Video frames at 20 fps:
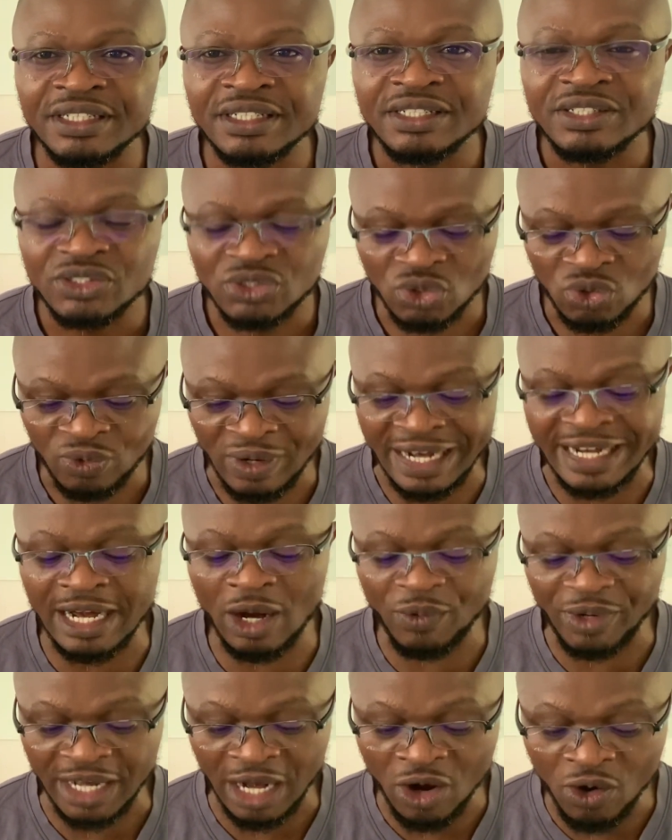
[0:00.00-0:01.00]
So right now,
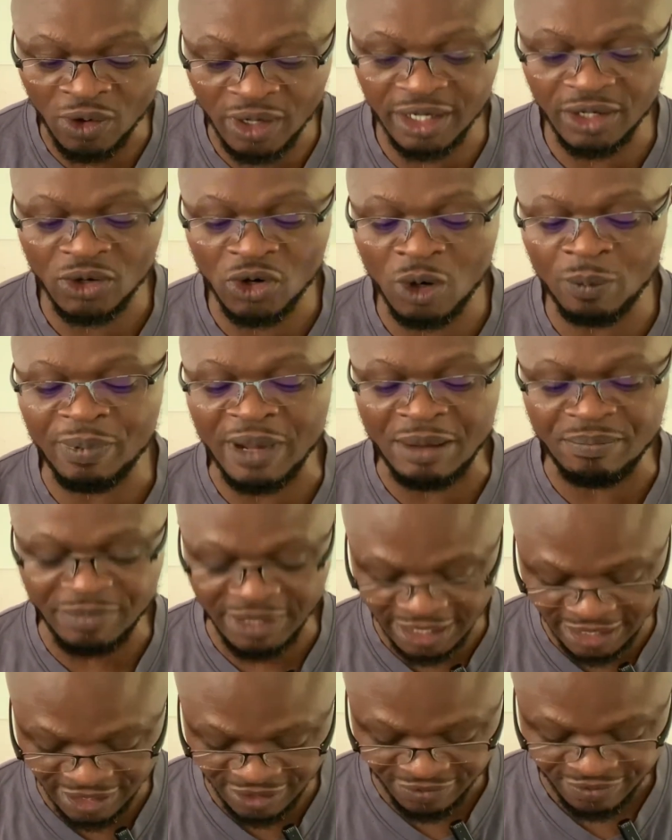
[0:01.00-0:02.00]
we can only hope and
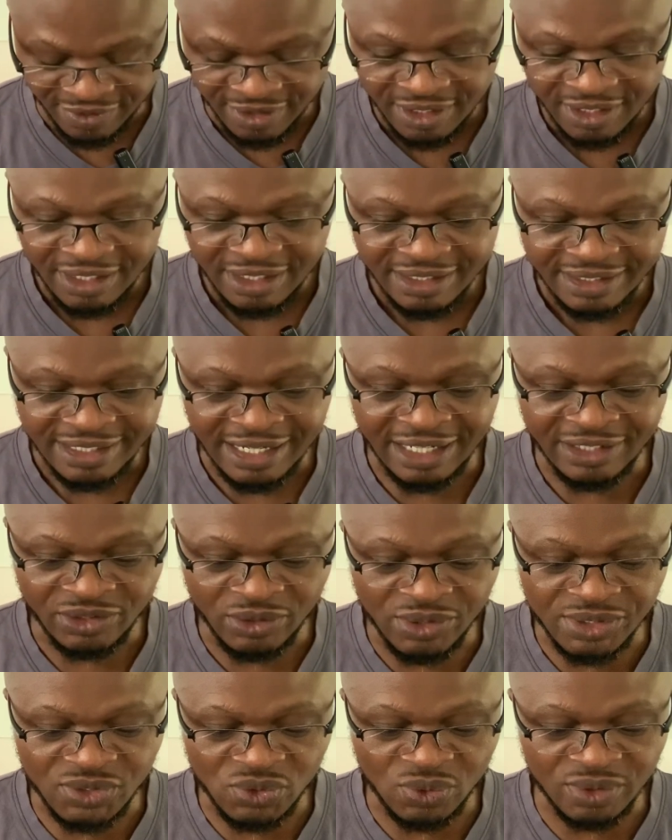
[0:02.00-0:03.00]
believe that
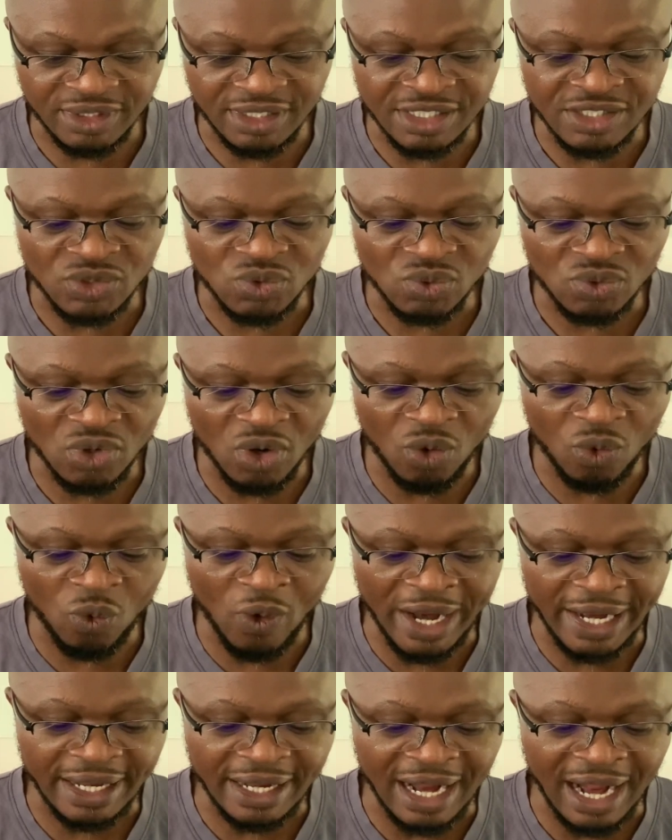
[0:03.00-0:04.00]
those two things will not
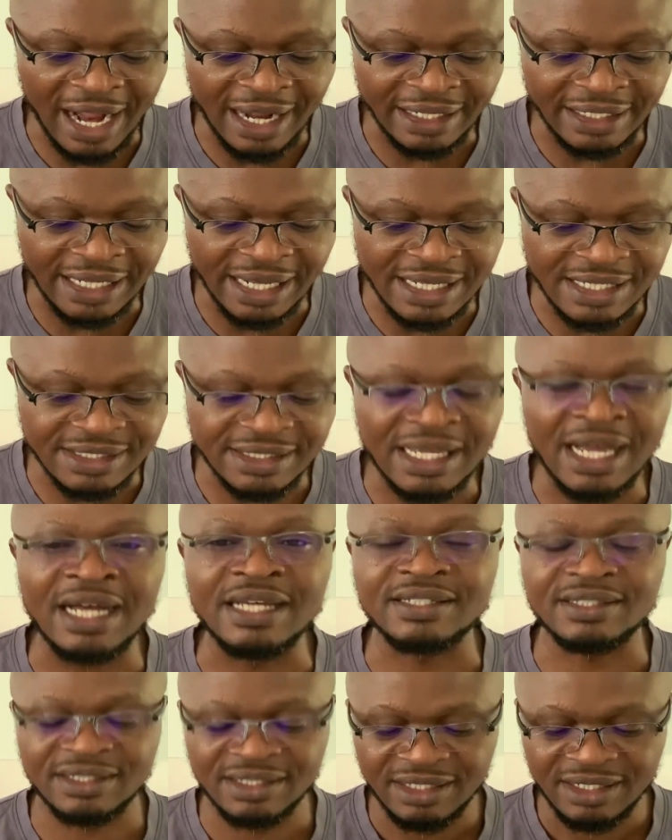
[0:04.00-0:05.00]
work against
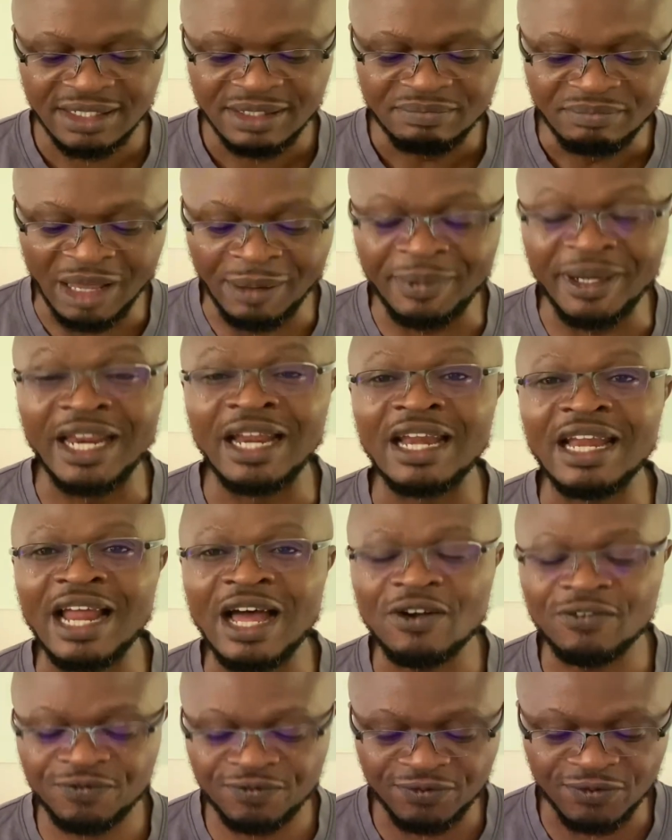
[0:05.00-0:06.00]
us. Maybe the
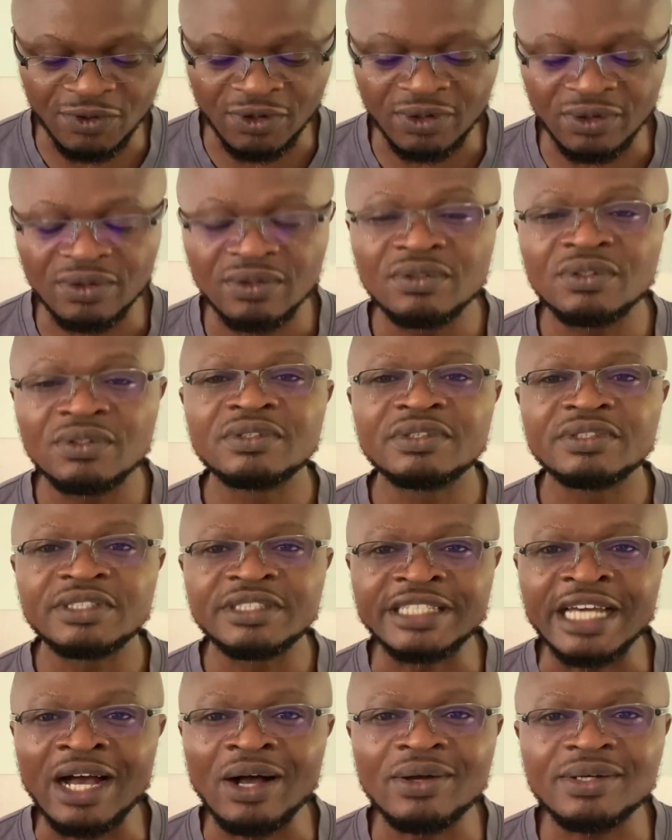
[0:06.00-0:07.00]
love for
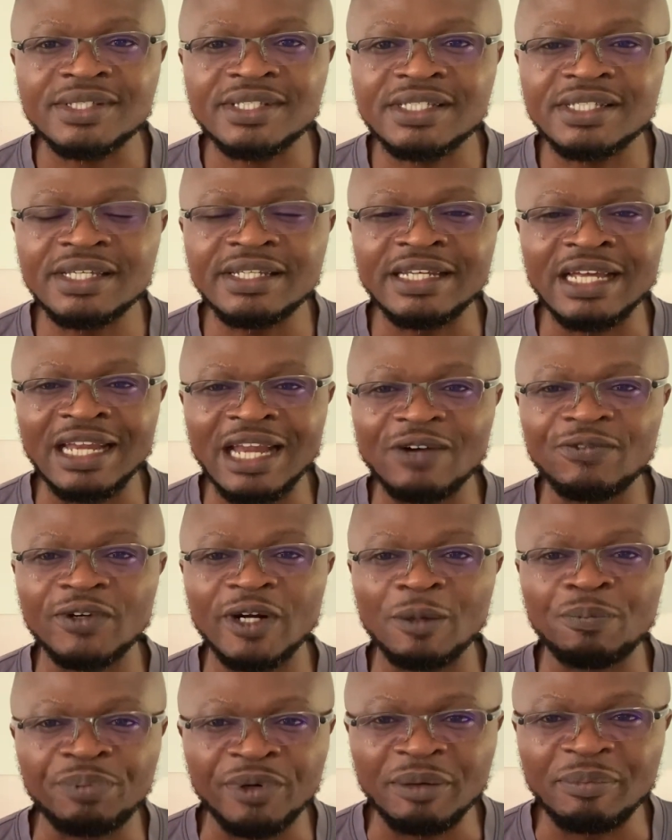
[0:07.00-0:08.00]
Chelsea, the love for
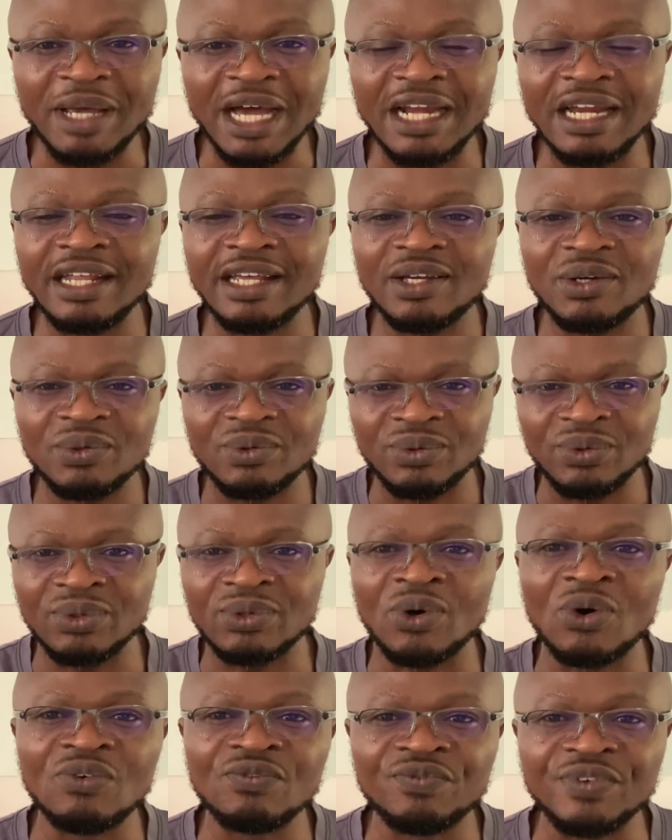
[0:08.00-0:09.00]
the Premier League could
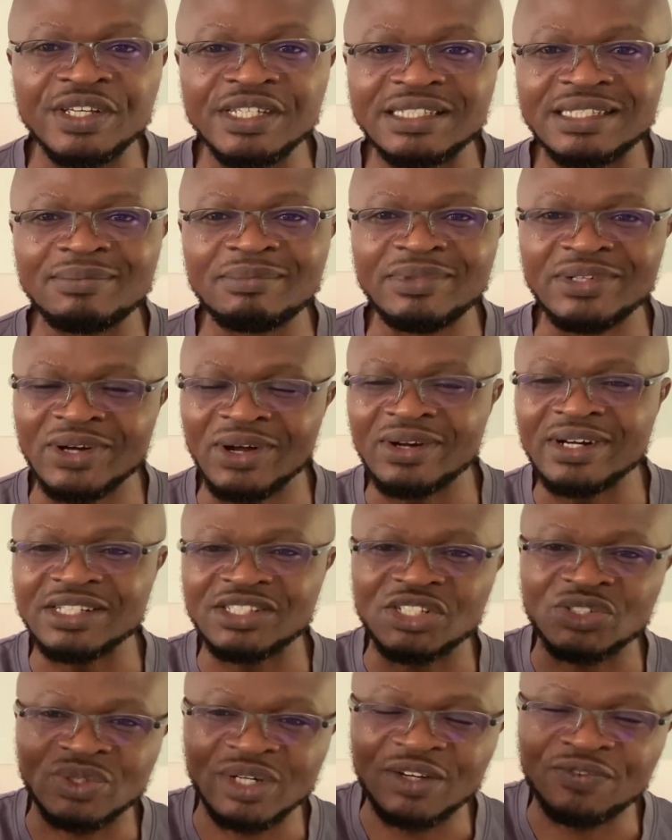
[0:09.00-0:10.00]
convince him, not
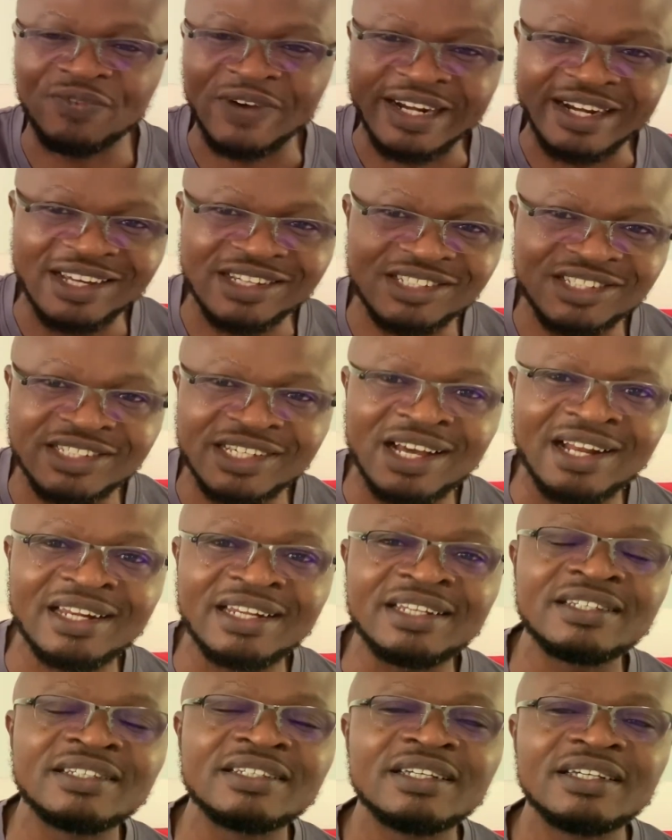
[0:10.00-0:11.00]
necessarily
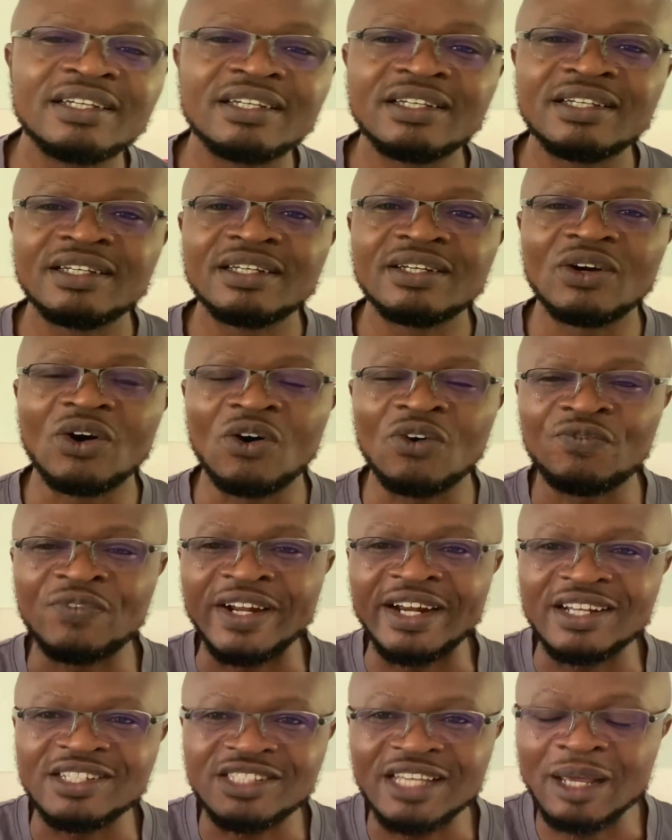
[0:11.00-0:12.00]
financially or
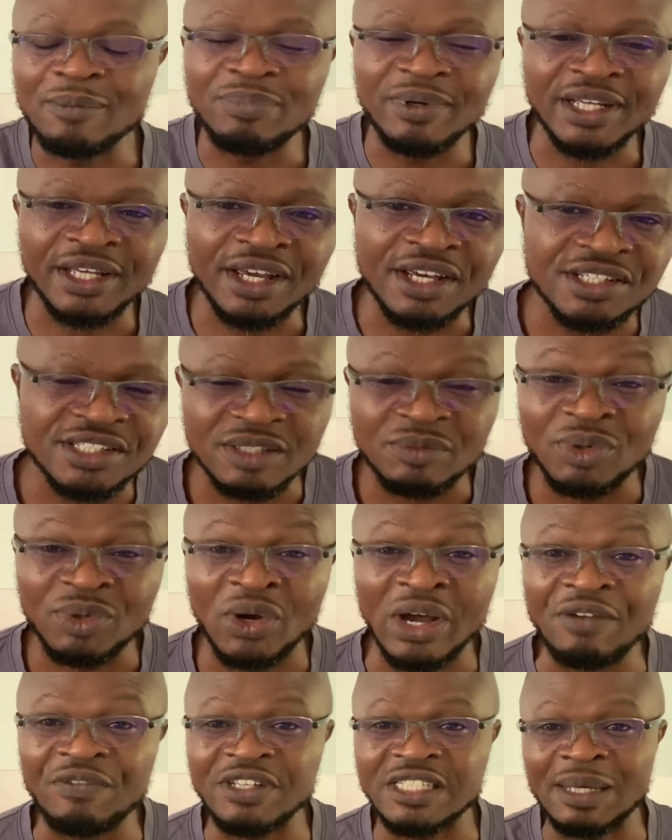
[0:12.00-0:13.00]
financial implications. Because
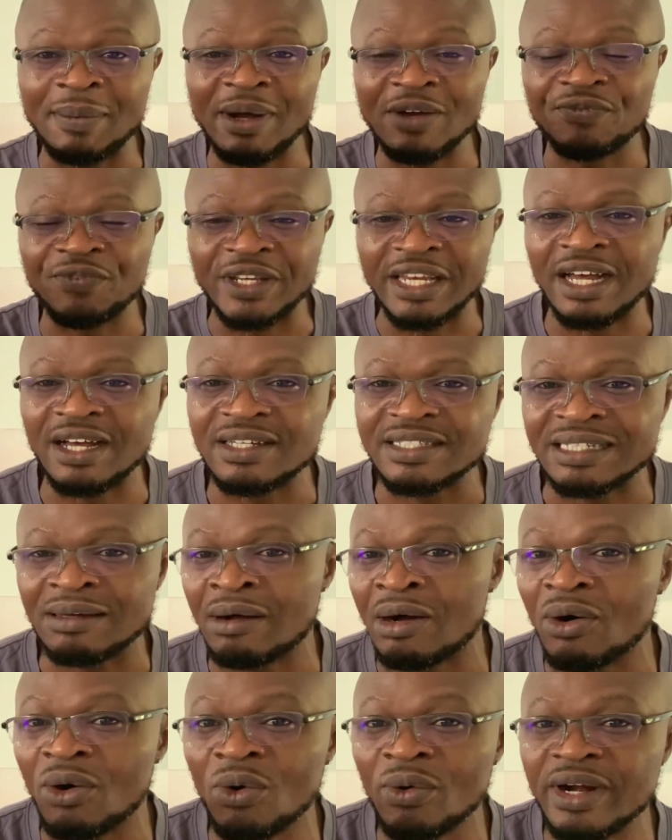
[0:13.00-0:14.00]
if it's about finance,
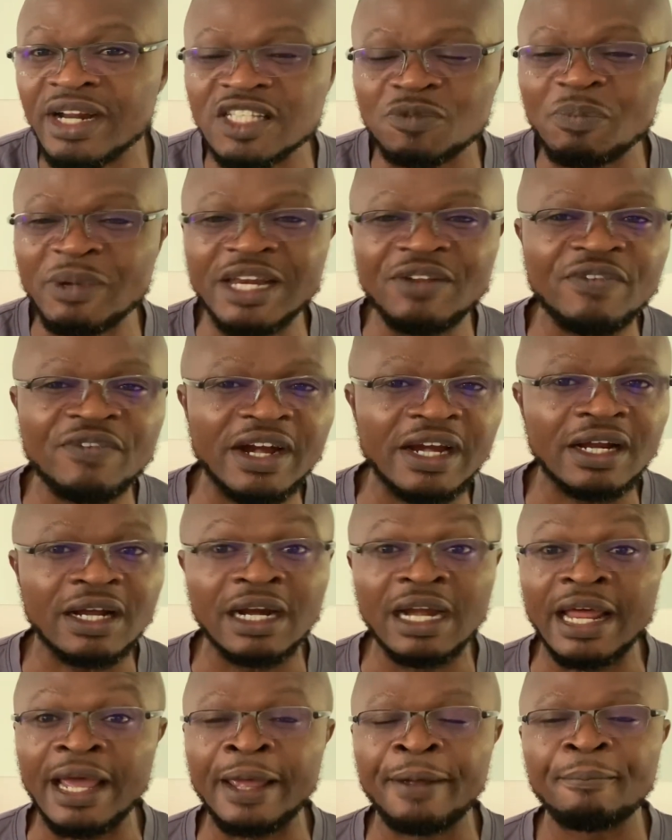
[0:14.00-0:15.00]
our owners made it very
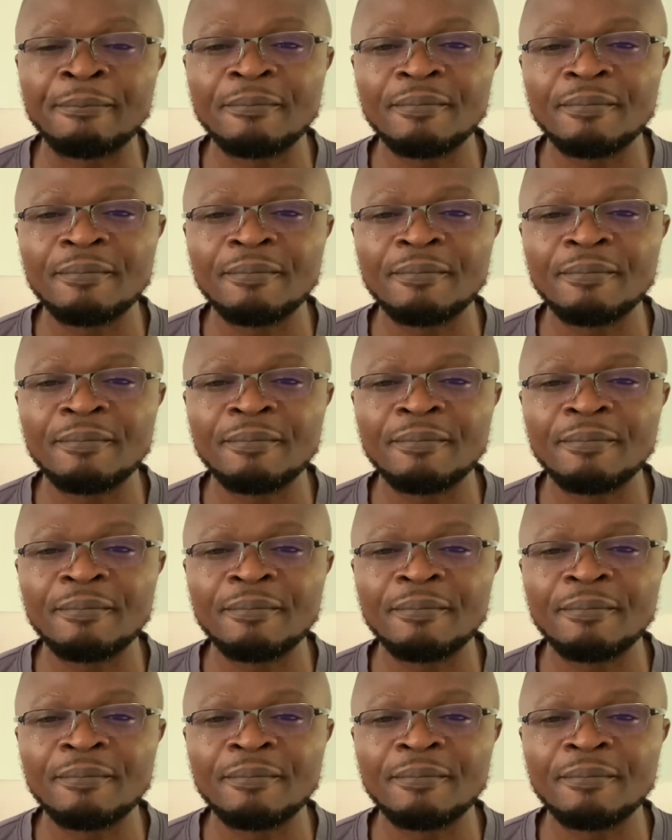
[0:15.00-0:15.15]
clear.